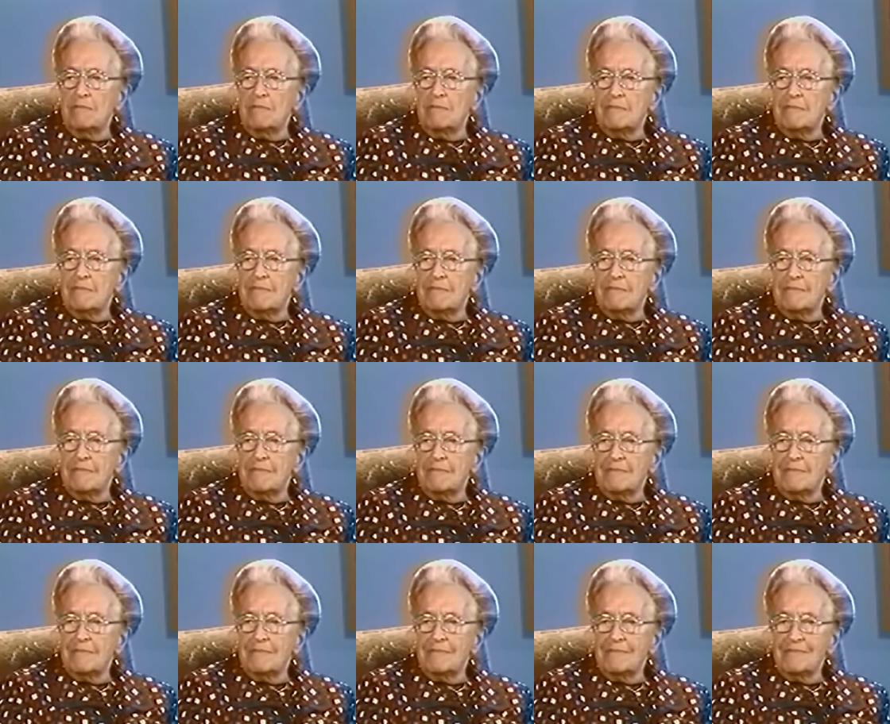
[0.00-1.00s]

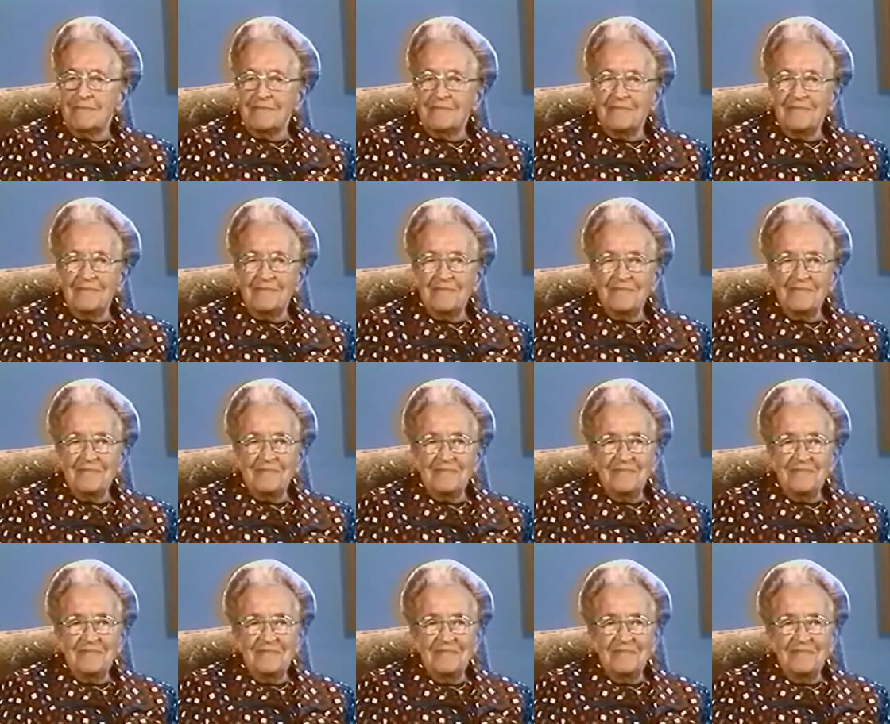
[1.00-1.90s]
Nobody speaks.